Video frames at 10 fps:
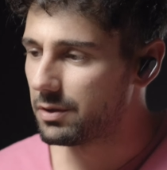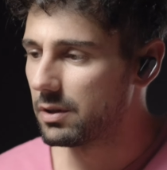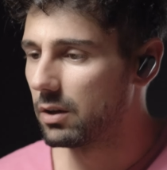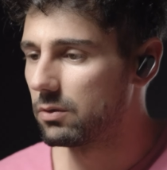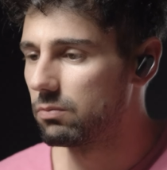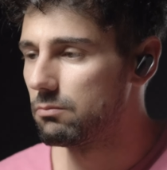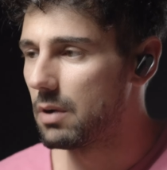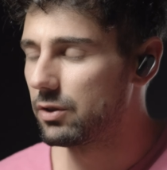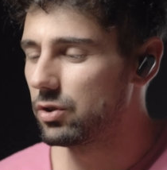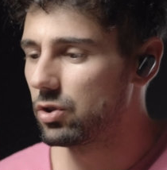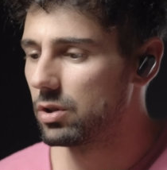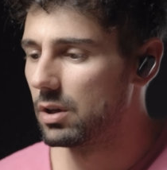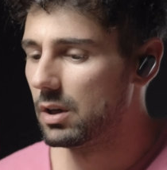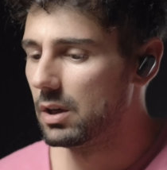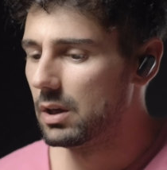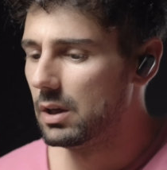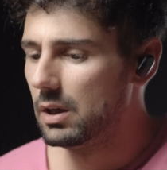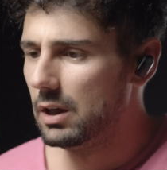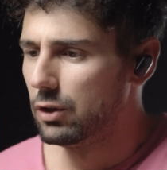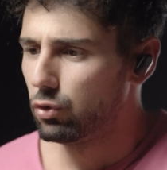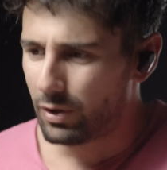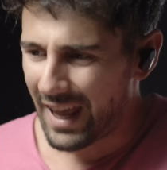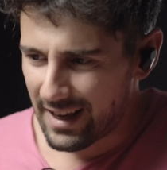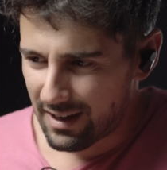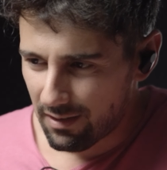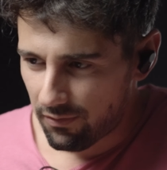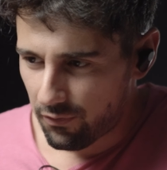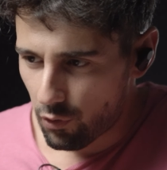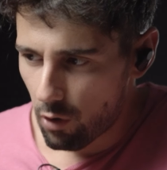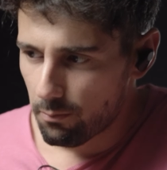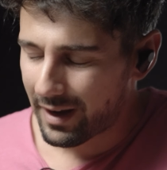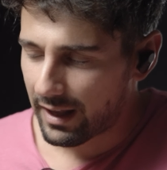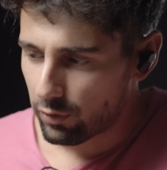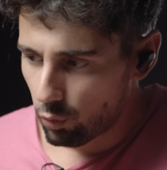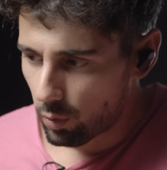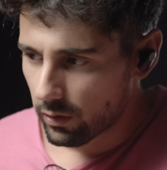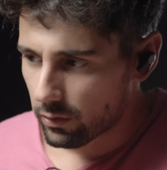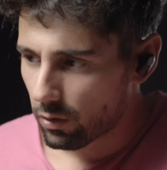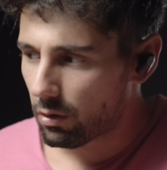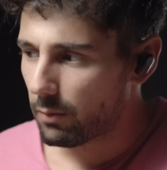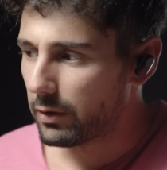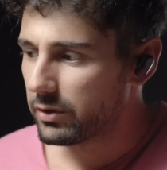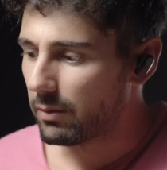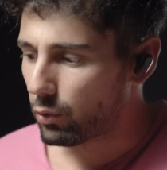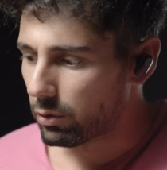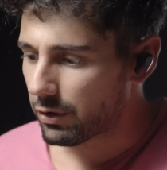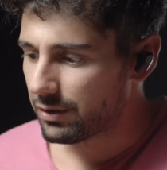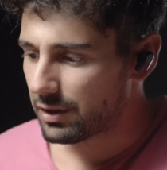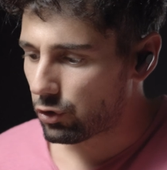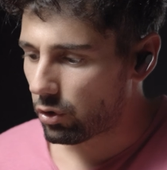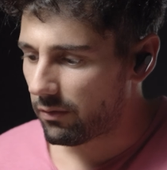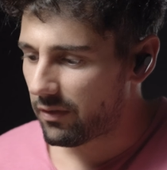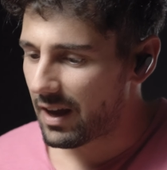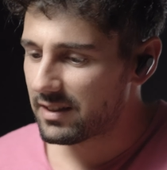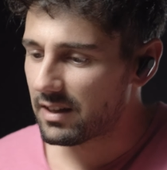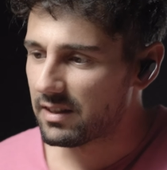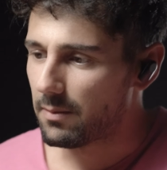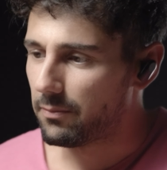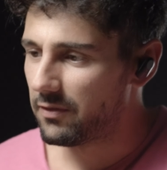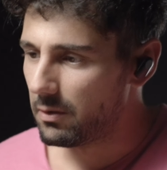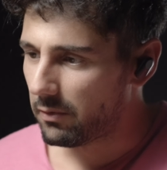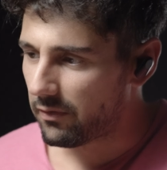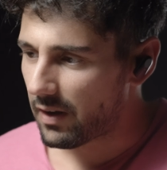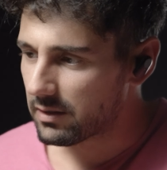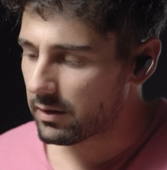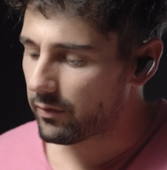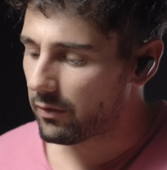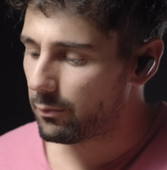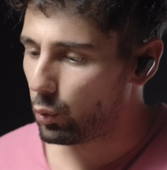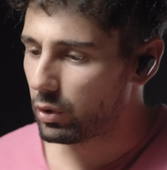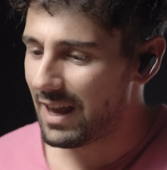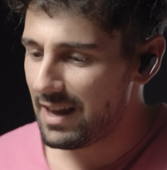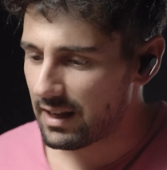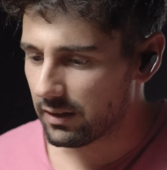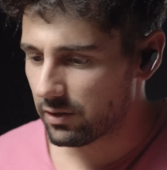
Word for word: there's not much to take from, but I do want to talk about some cool transition effects and some film effects that they've put in.